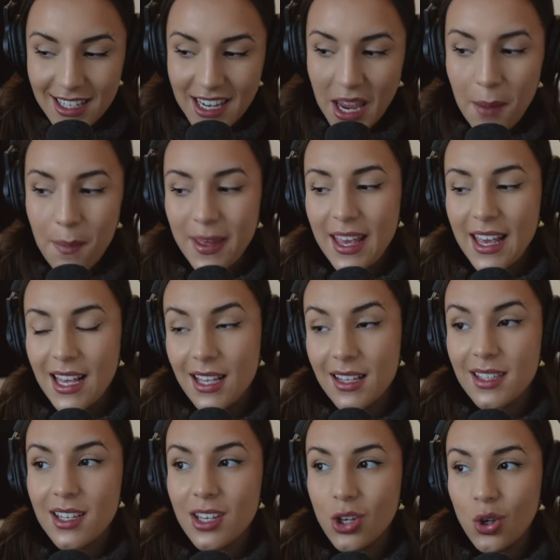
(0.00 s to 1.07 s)
tip
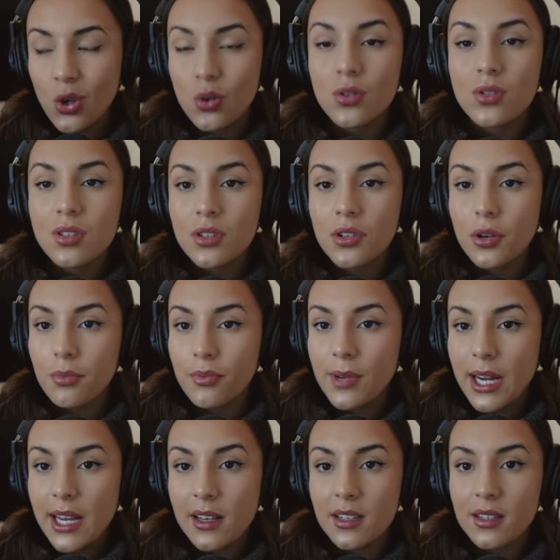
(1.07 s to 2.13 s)
is use your
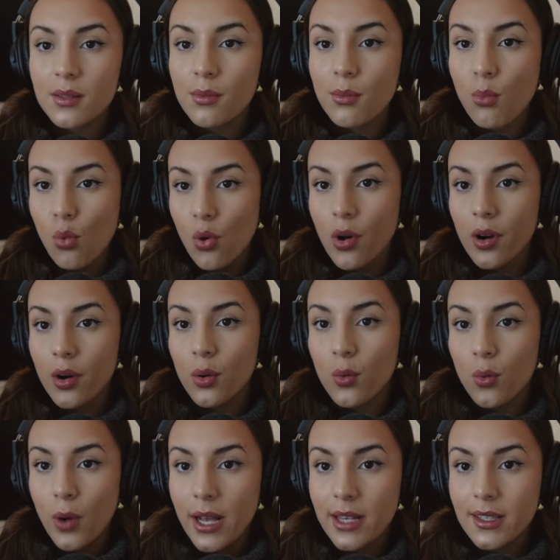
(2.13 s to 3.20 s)
breaks more
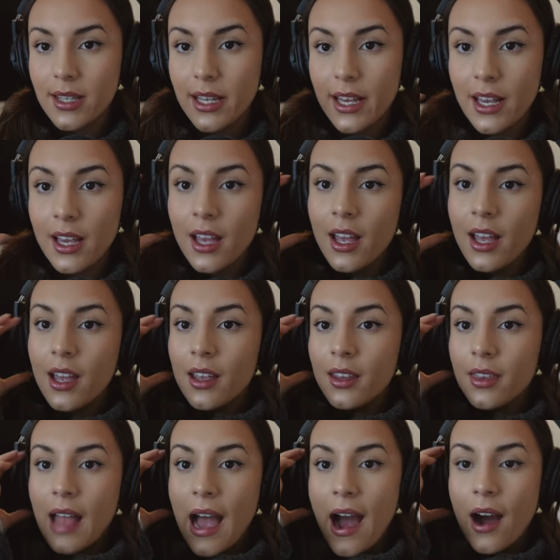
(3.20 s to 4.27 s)
wisely.
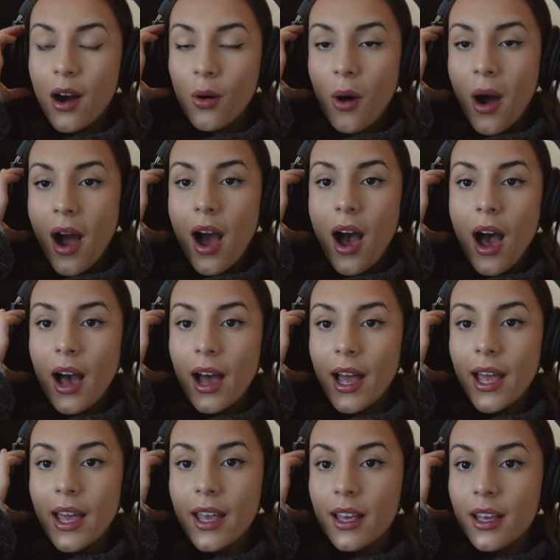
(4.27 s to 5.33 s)
Now,
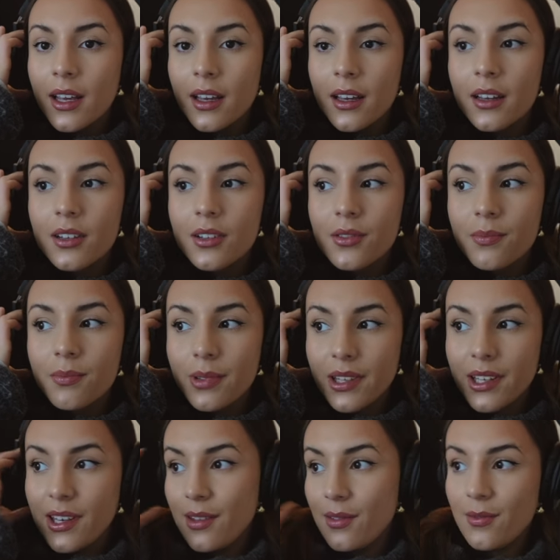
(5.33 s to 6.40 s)
I
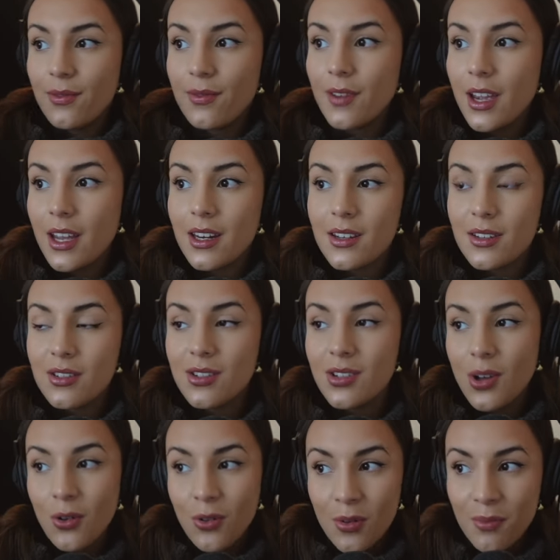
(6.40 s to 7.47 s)
believe it is
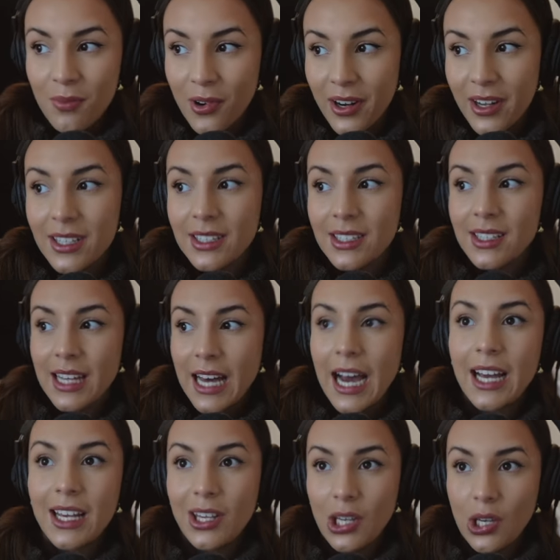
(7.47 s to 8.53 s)
so important
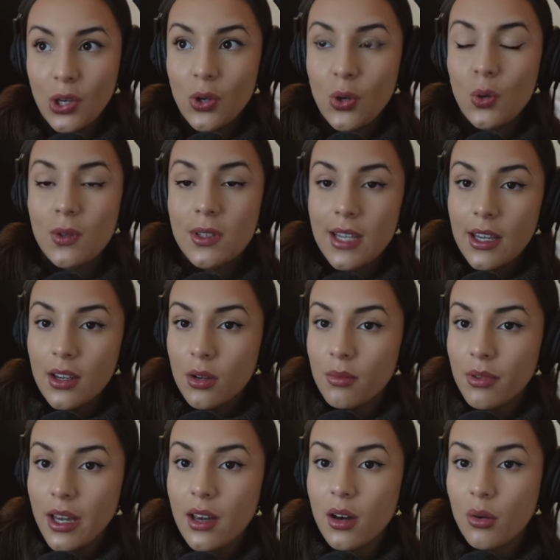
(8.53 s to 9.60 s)
that you take your
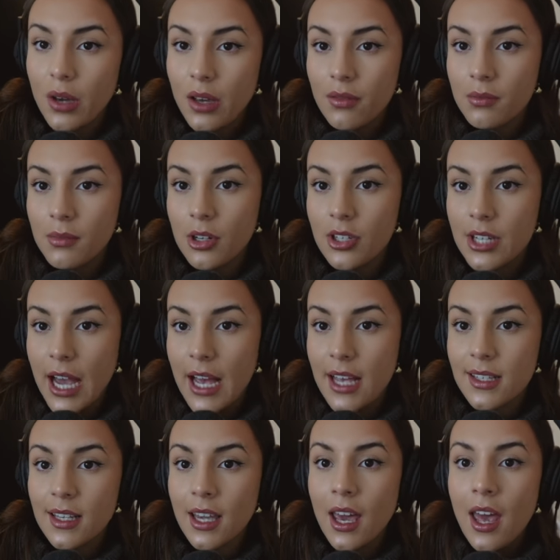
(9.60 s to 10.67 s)
break away from your
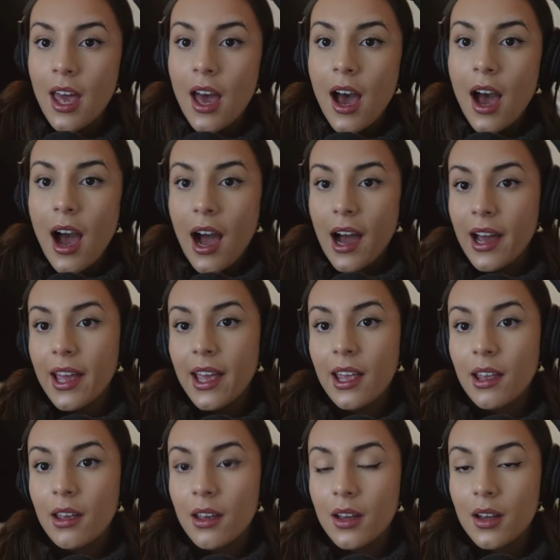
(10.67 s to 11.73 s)
desk. I